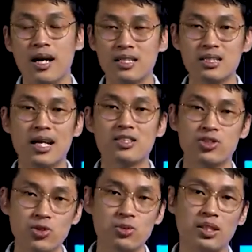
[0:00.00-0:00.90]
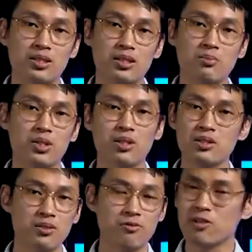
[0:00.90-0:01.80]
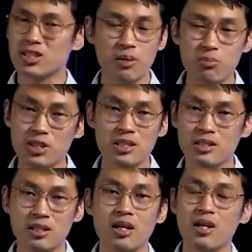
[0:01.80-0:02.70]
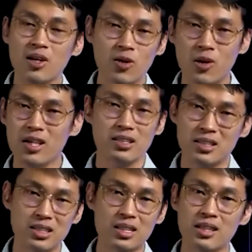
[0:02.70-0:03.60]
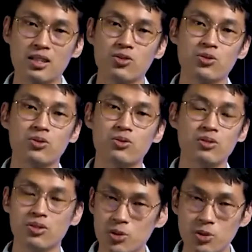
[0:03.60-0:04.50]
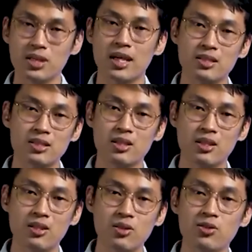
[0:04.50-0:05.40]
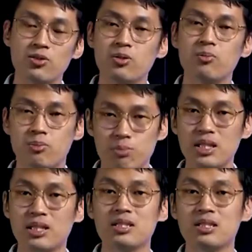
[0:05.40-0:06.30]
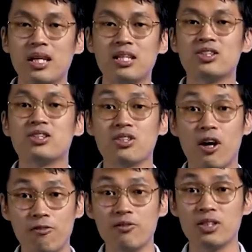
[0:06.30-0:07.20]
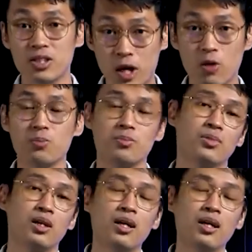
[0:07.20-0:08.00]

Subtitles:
And it starts through us. Because for some reason, God has decided to use us to be His agents of shalom.